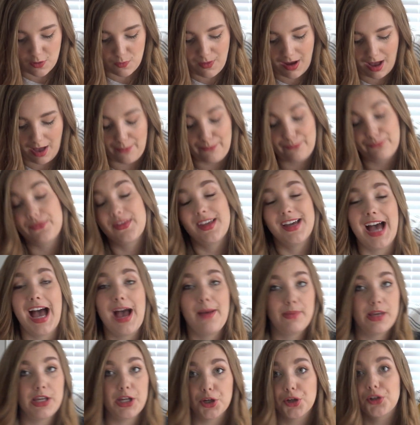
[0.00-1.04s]
Well,
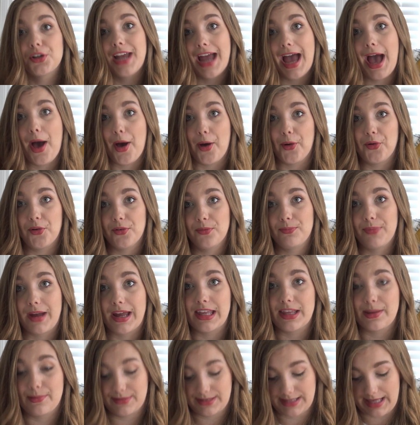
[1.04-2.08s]
I'm here now,
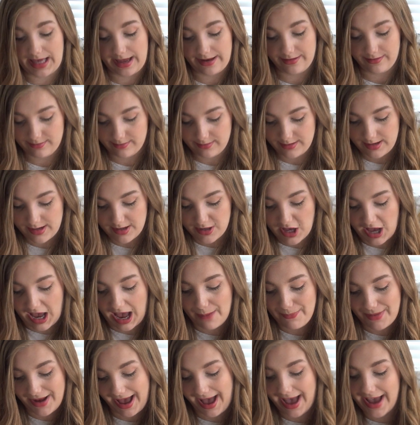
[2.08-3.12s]
Balaam said,
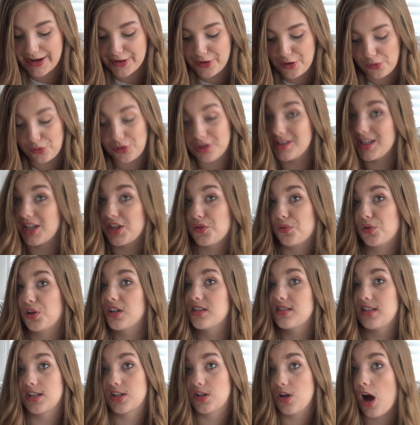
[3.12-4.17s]
but I can only say the
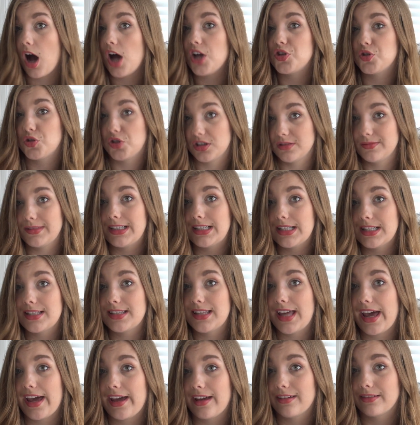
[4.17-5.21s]
words that God told me to
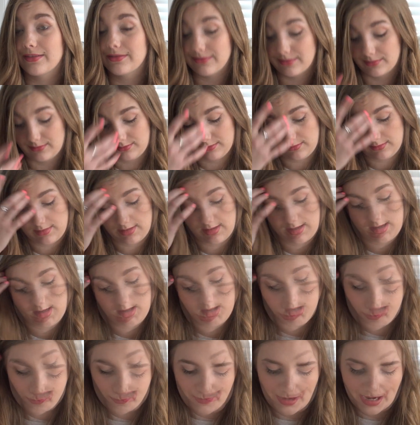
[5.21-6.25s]
say.
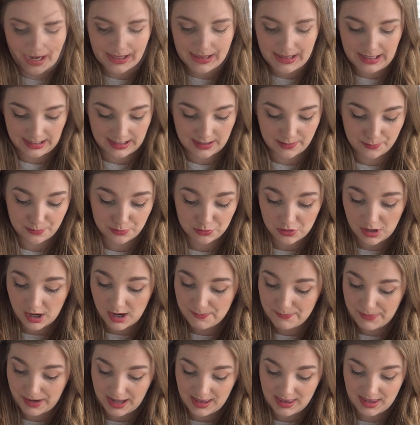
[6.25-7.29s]
Balak
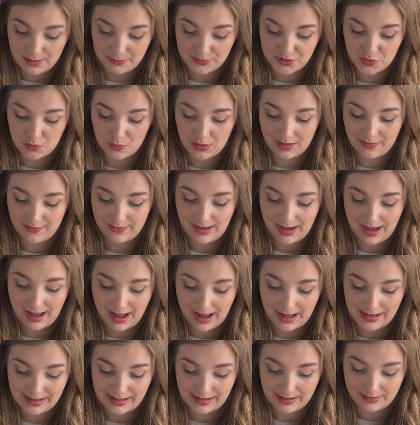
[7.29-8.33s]
brought Balaam to one of the
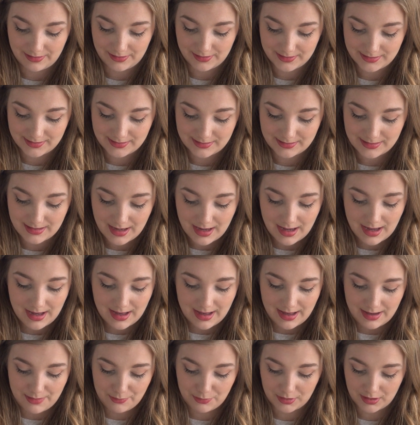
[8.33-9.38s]
high hills
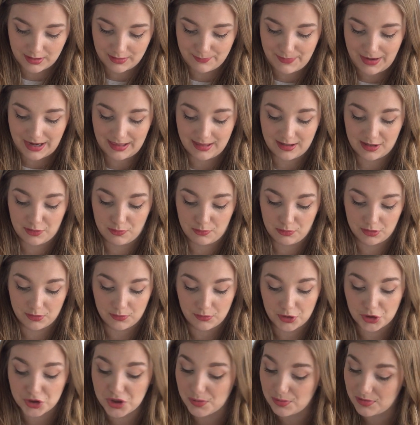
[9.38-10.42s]
where Balak
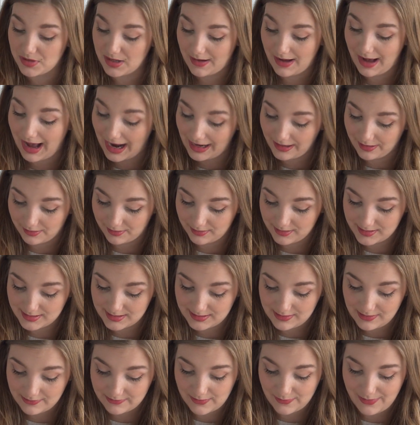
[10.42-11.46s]
worshipped
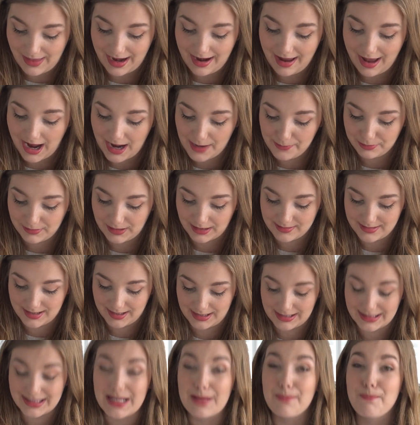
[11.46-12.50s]
idols. From that high place, they
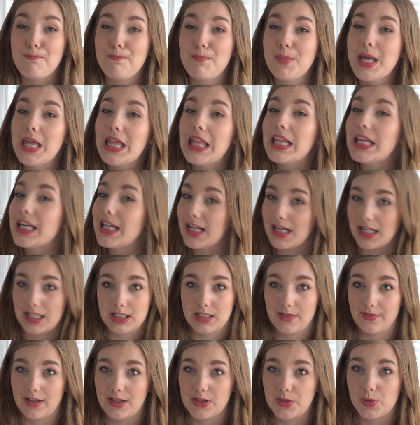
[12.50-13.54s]
could see
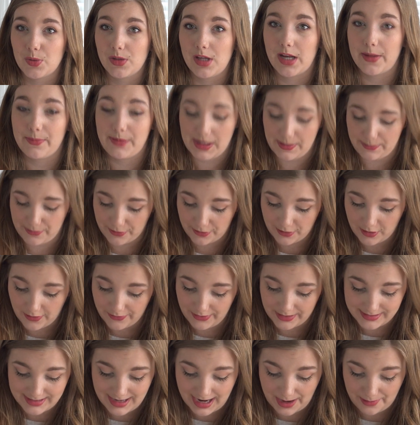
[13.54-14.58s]
millions of Israelite people
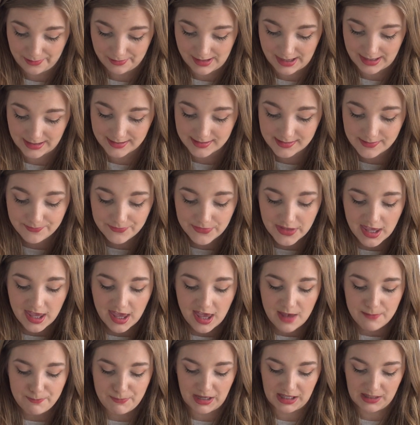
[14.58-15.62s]
on this high place.
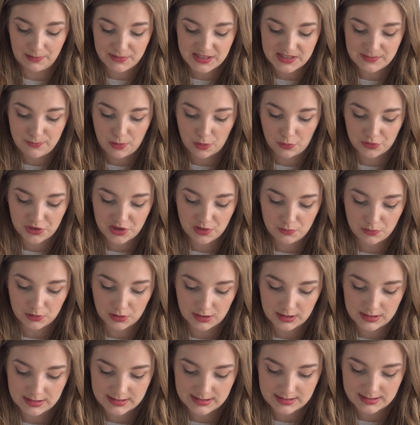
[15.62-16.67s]
Balaam spoke the
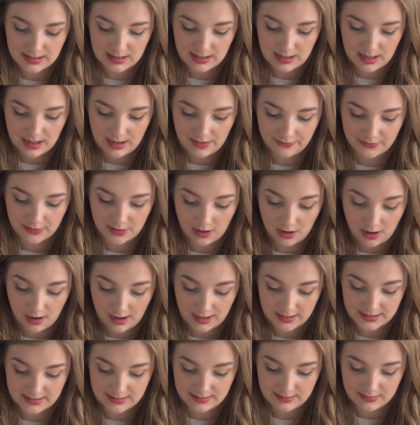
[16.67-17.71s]
words of
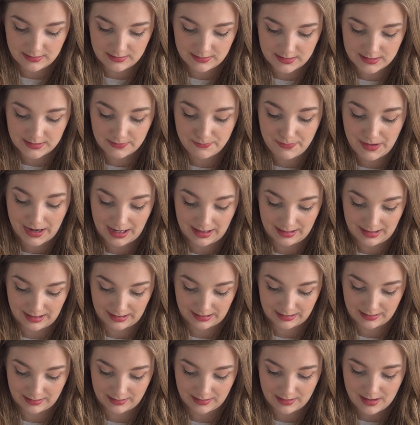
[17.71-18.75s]
God to
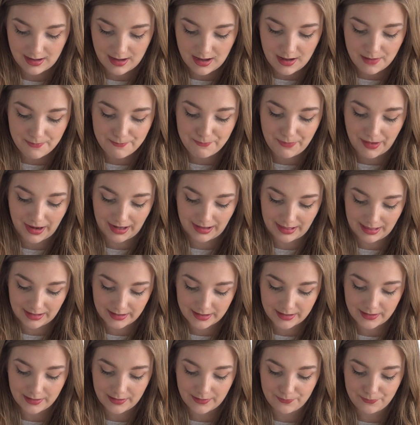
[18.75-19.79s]
Balak.
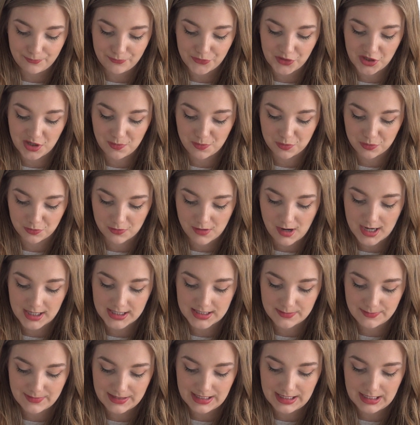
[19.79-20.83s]
Balak, you
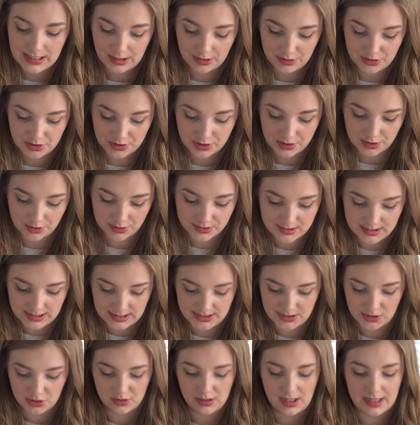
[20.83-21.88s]
brought me here to curse
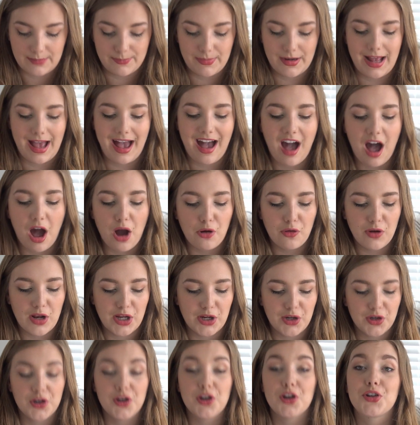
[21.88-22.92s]
Israelite, but how can I
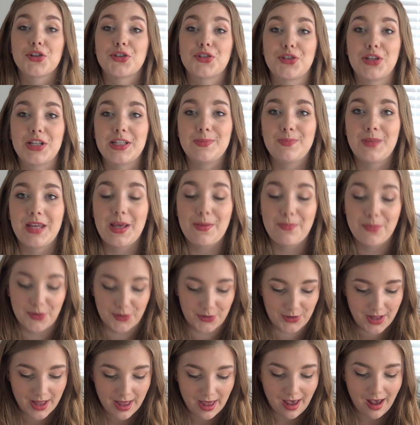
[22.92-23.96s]
curse these
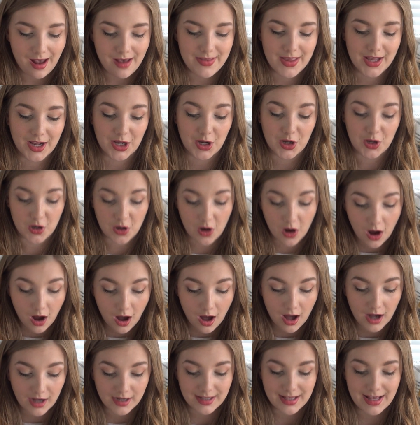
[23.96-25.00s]
people that
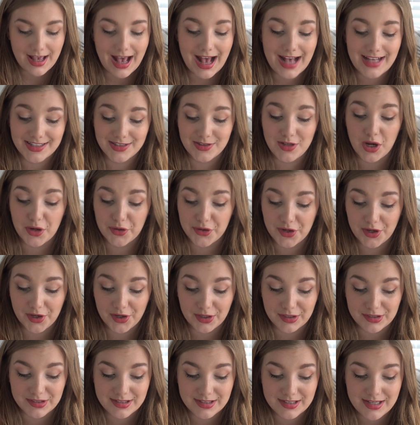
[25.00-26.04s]
God has not
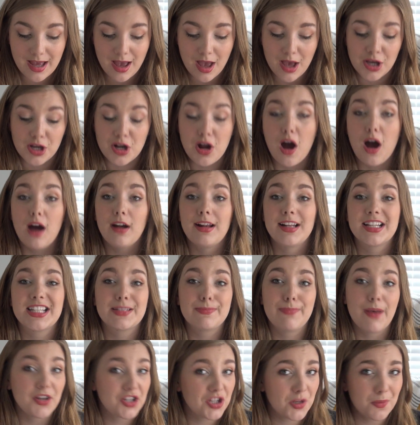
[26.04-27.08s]
cursed? God has
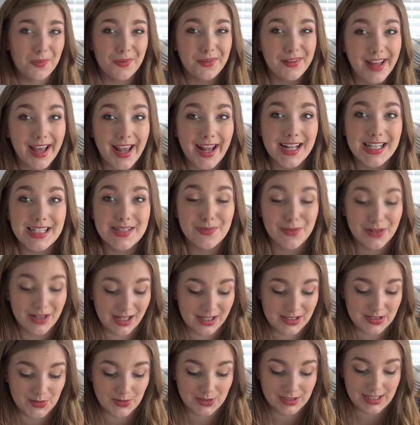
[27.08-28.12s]
special plans for the
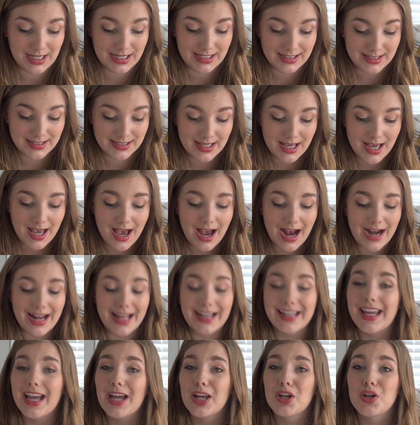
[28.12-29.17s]
Israelites, and
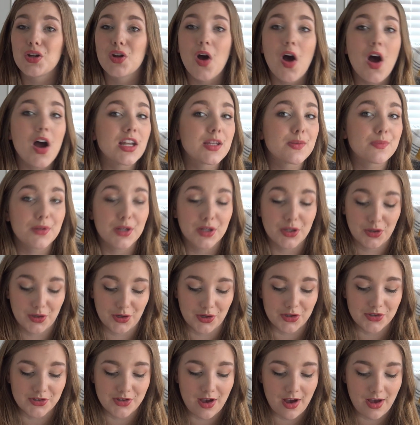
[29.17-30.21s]
I cannot put a
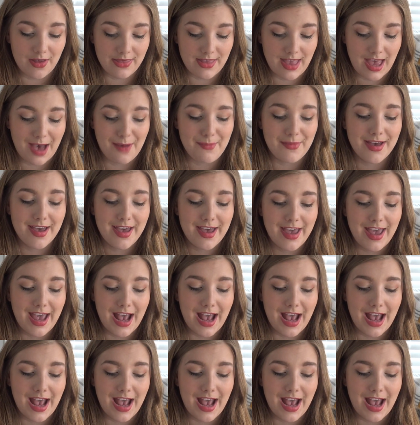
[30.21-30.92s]
curse on them.